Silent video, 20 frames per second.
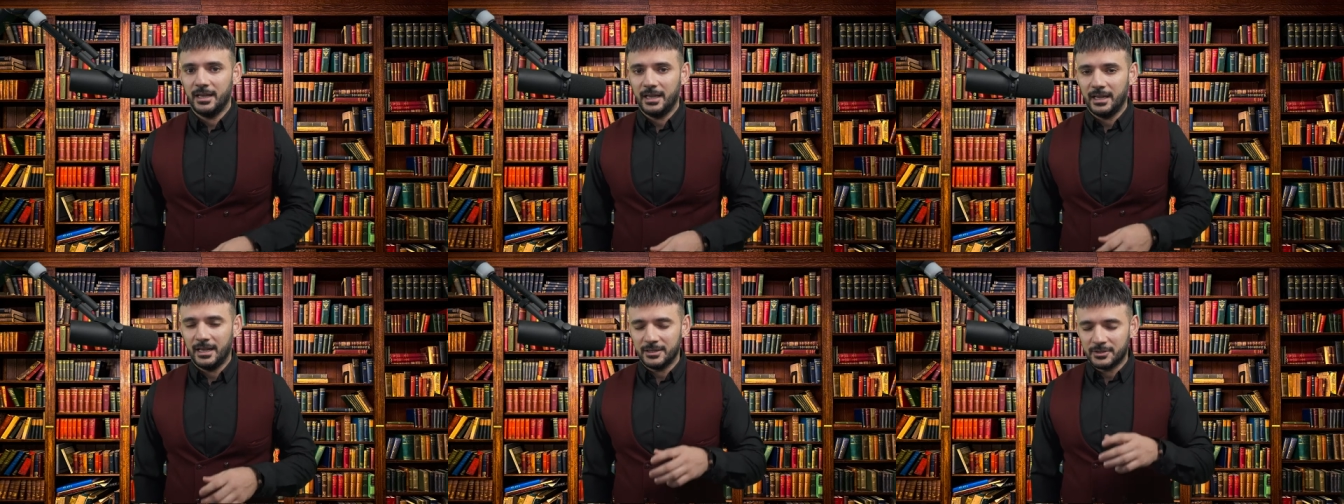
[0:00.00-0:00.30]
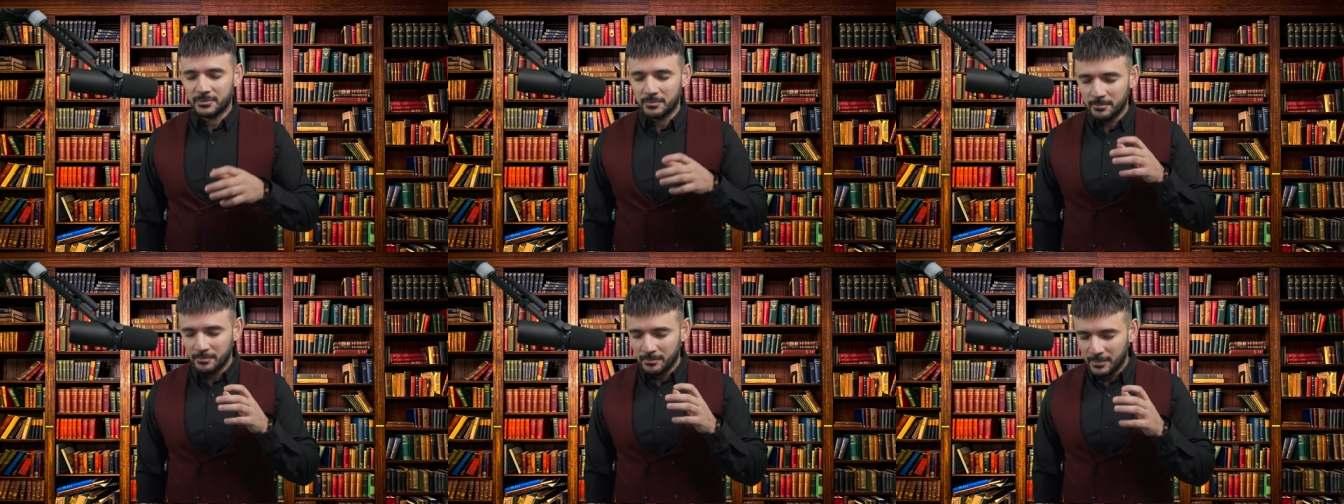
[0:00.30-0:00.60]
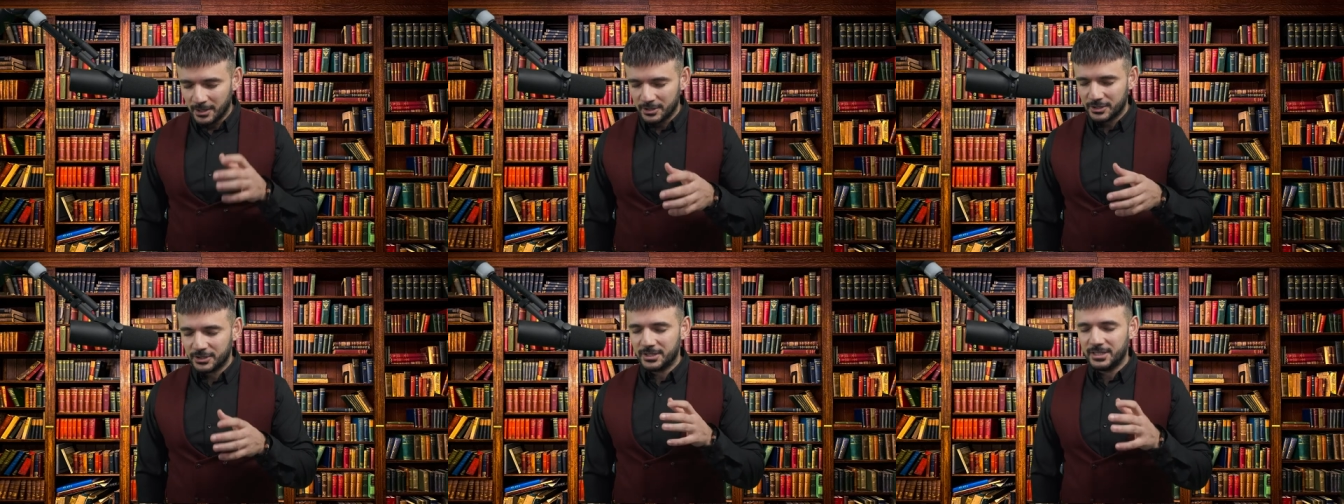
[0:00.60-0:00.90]
as
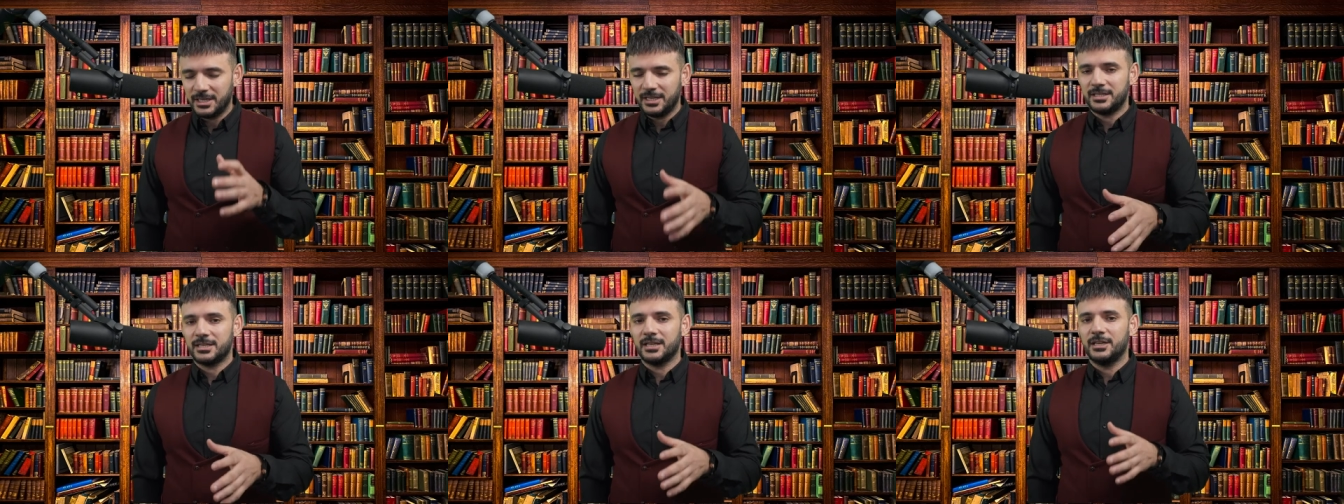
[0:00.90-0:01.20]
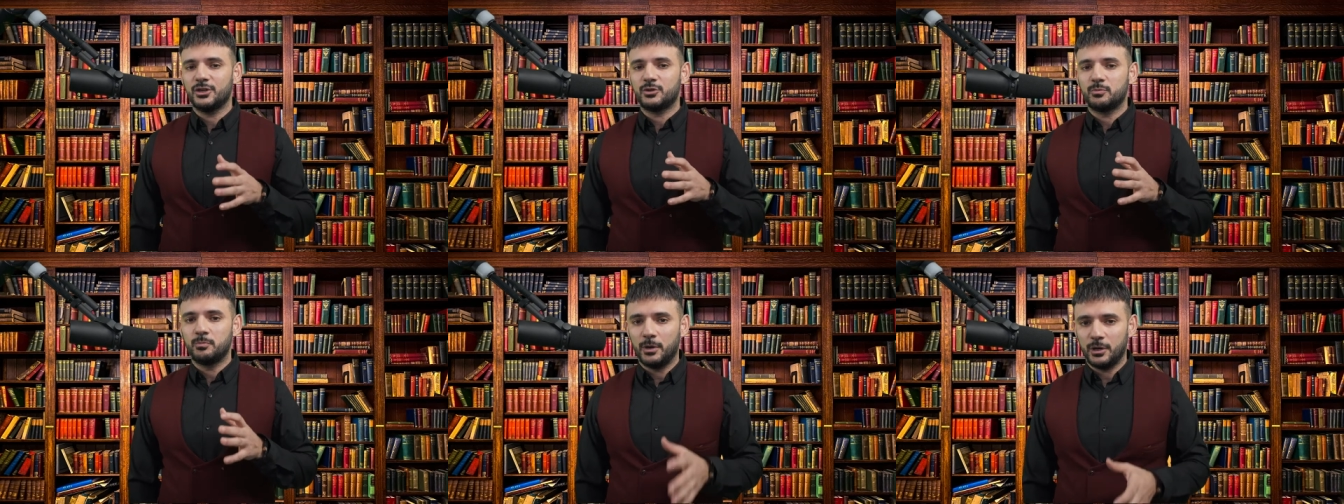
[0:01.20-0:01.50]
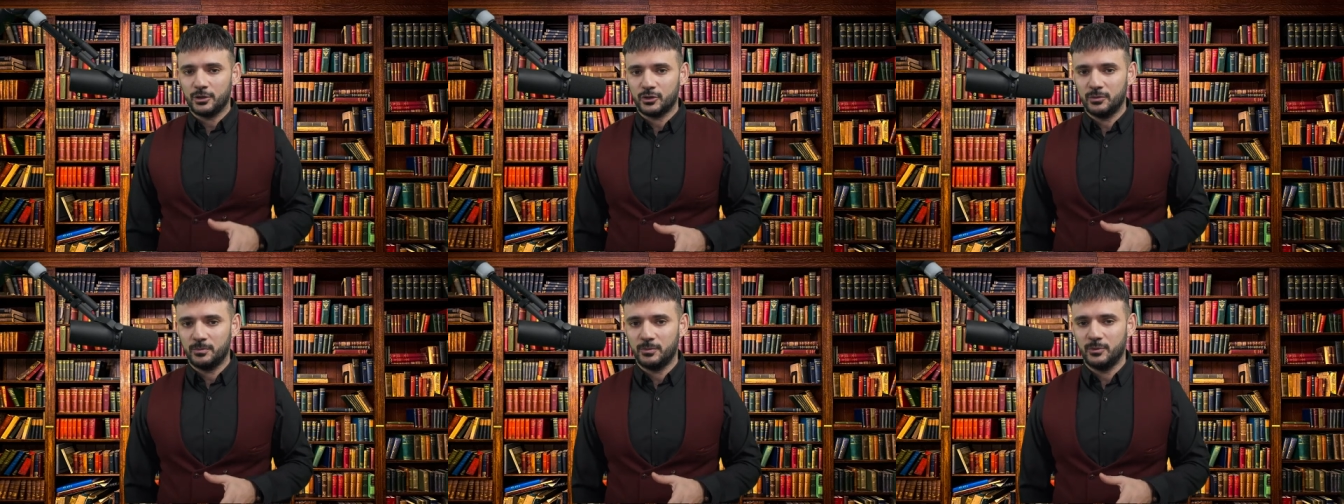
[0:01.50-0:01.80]
much detail as
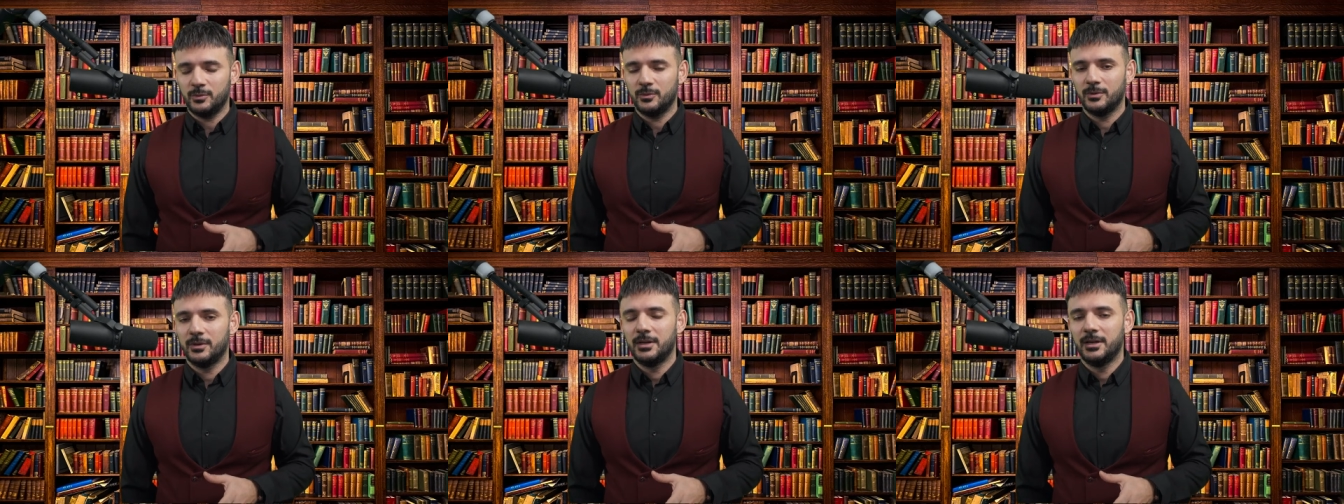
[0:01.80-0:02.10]
possible